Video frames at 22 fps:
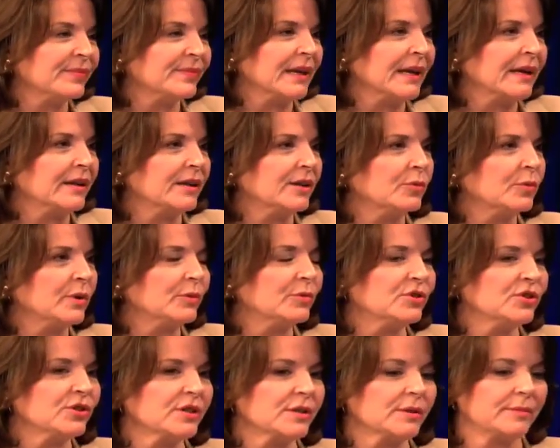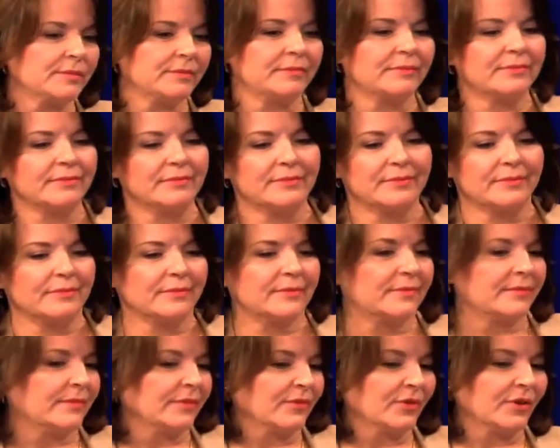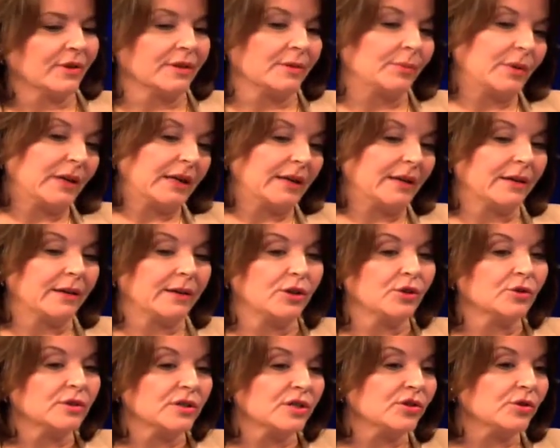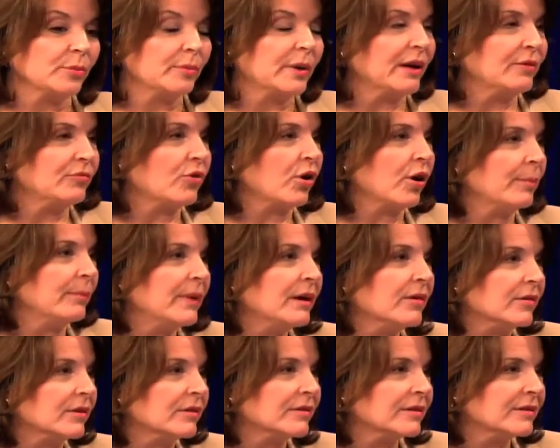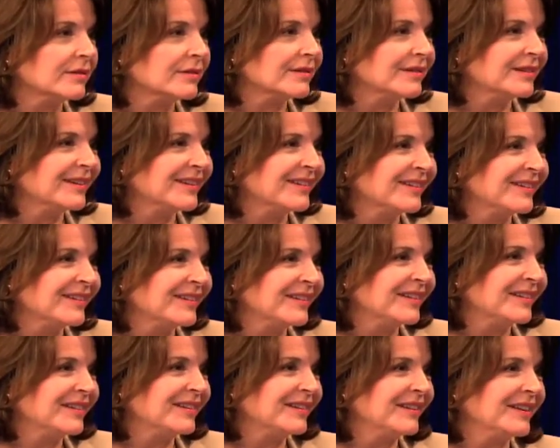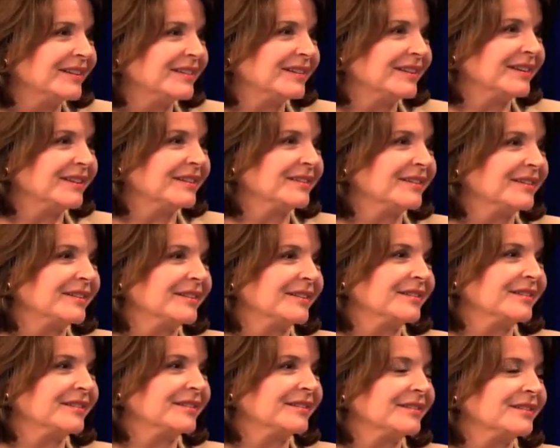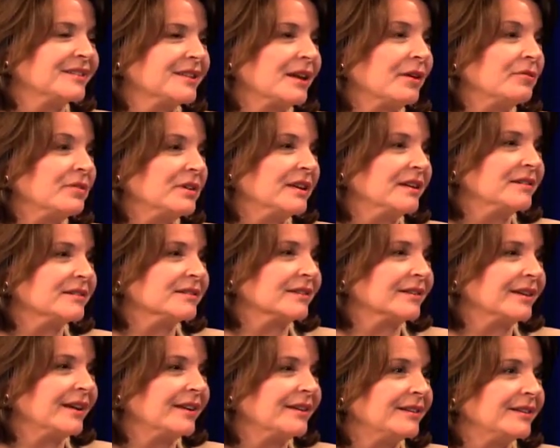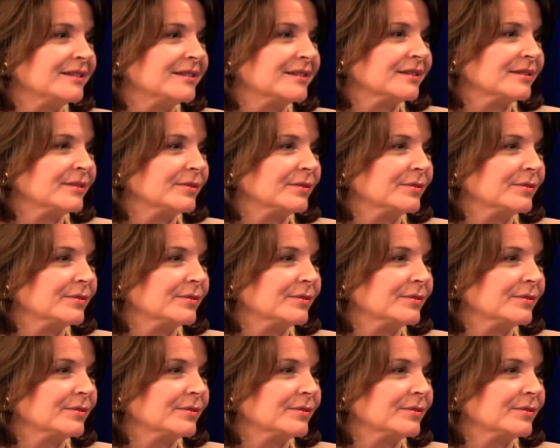you know, we were just really beginning. You could still buy raw milk in the 70s and 80s.